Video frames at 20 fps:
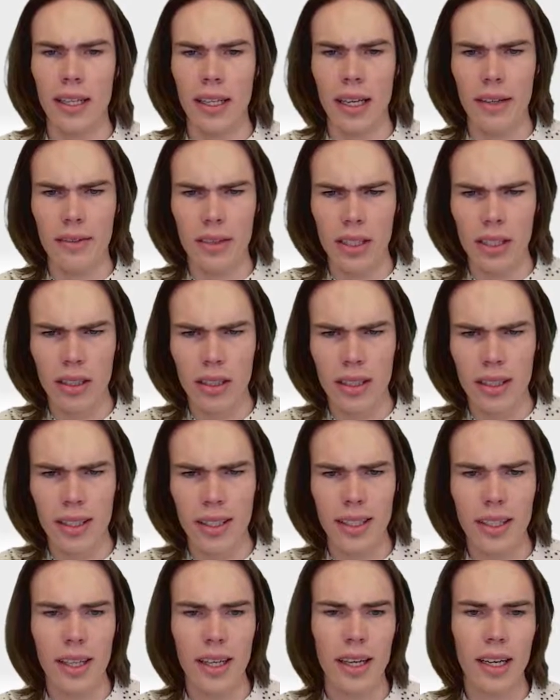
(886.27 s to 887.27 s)
I have a little
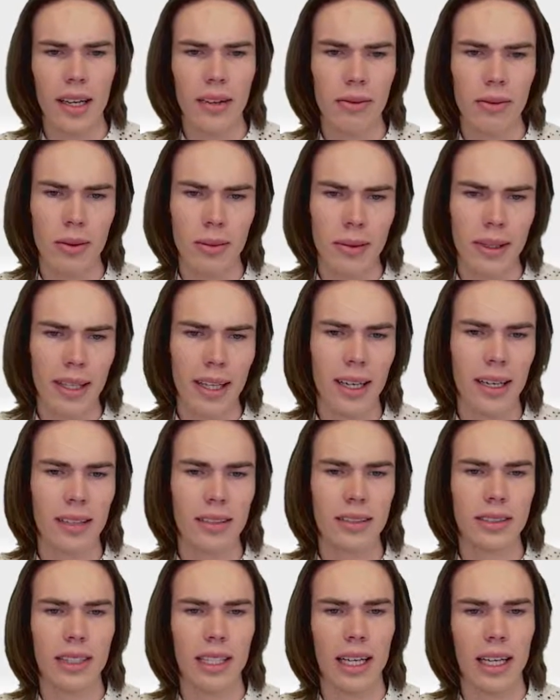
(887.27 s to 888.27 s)
thing here. FTP
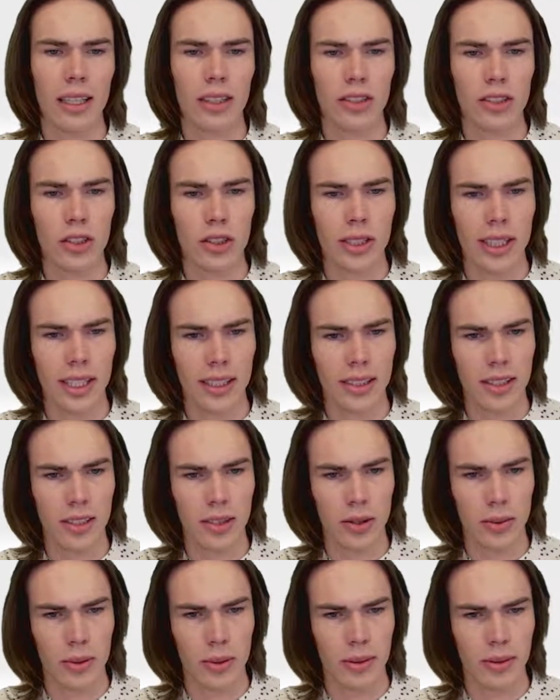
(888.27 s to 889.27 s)
accounts allows you to
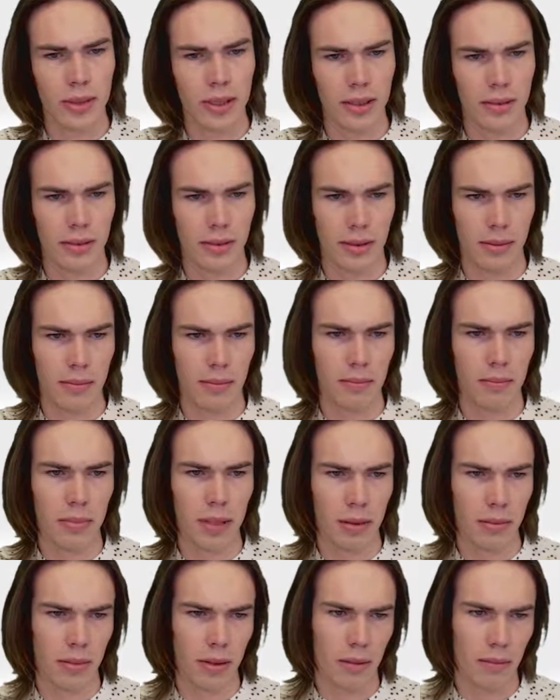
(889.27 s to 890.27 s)
access your website. Blah
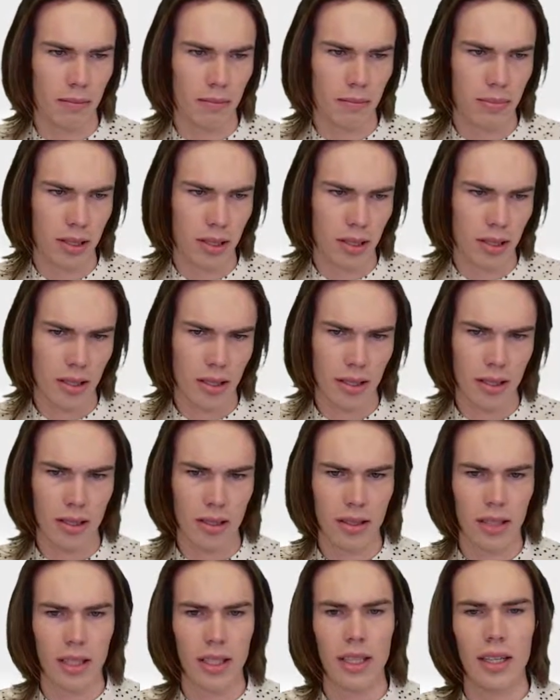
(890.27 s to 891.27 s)
blah blah
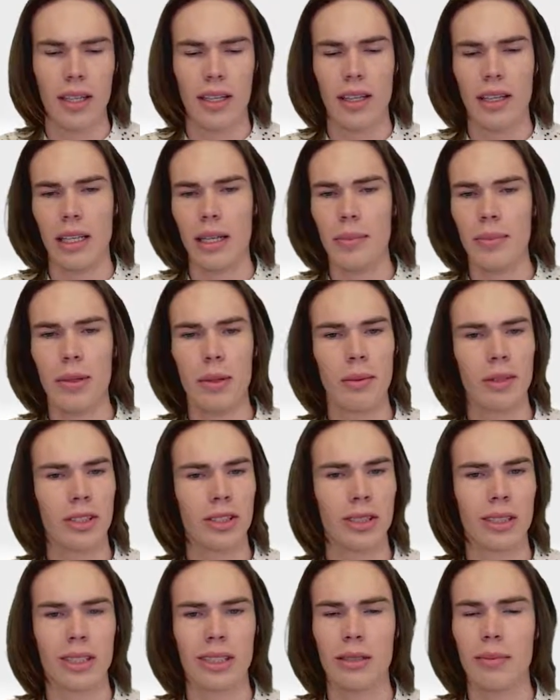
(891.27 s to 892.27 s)
blah. They pretty
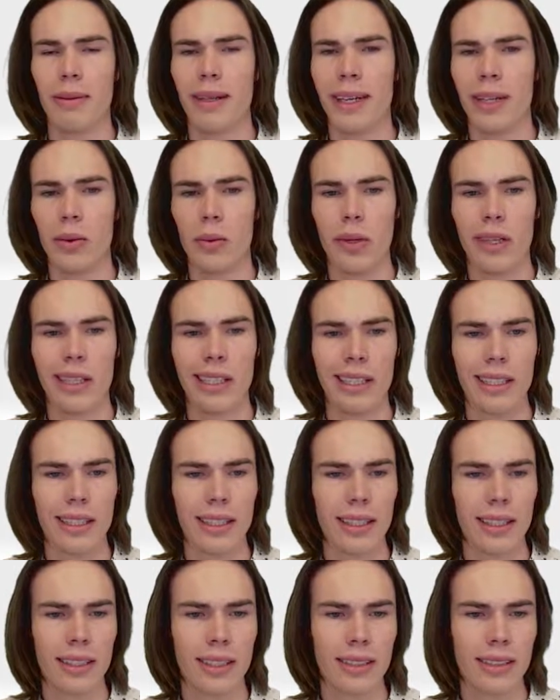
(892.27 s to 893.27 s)
much just explain what
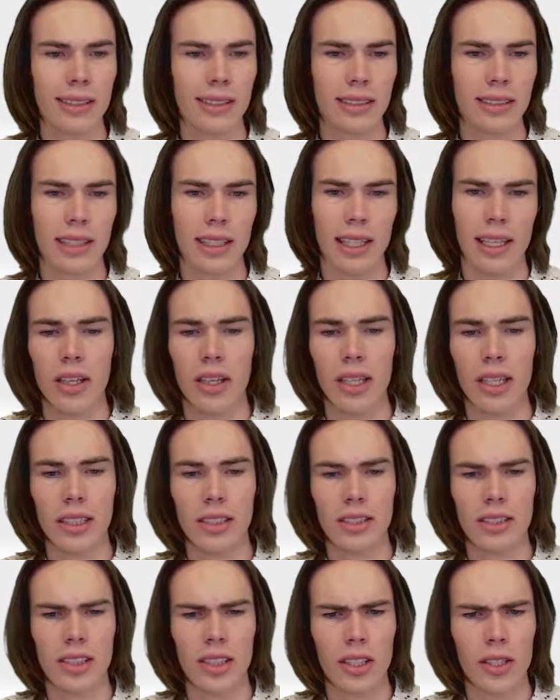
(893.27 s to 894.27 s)
it is.
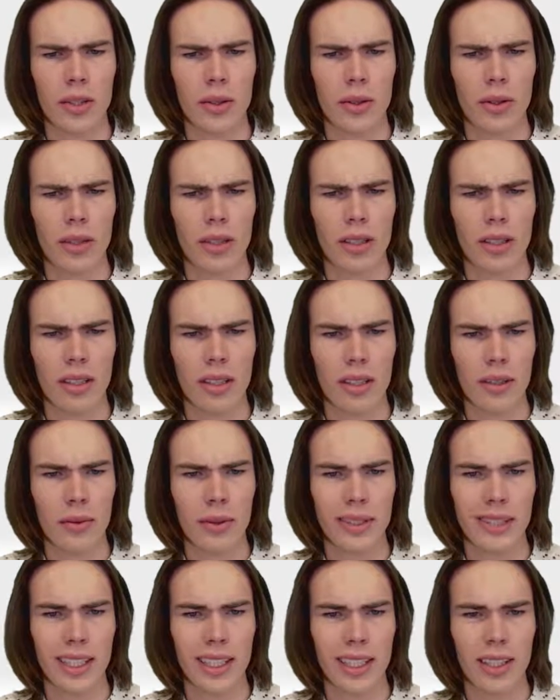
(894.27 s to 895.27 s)
Alright, so if
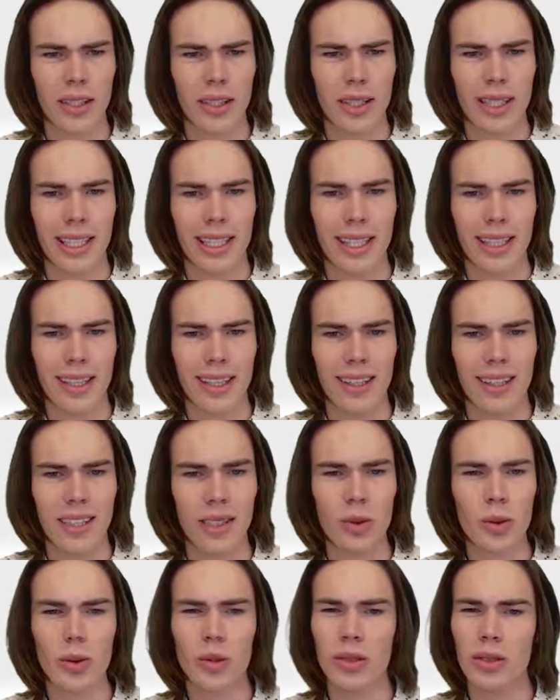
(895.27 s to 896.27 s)
we take a look here,
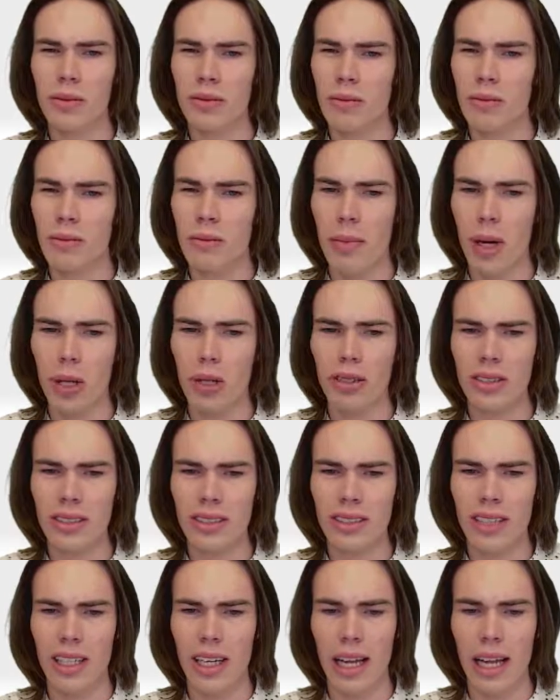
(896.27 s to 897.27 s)
this was
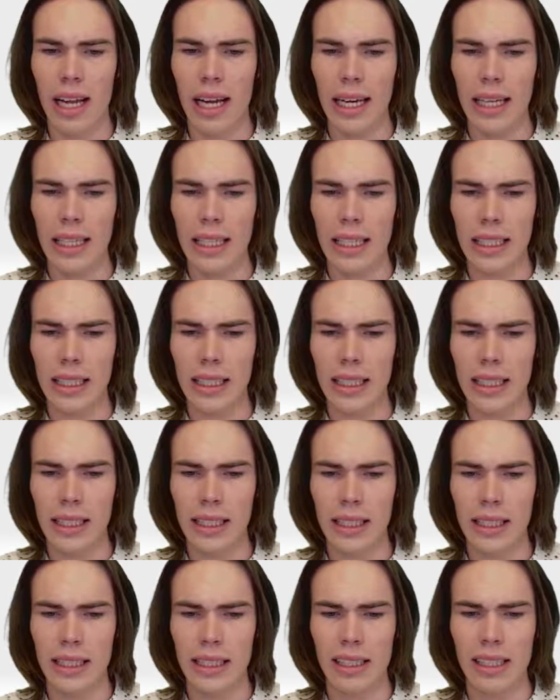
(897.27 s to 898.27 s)
most
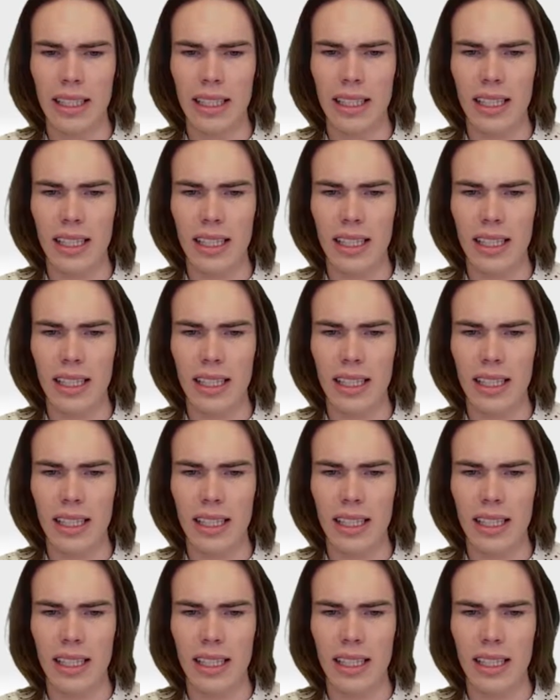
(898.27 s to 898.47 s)
likely,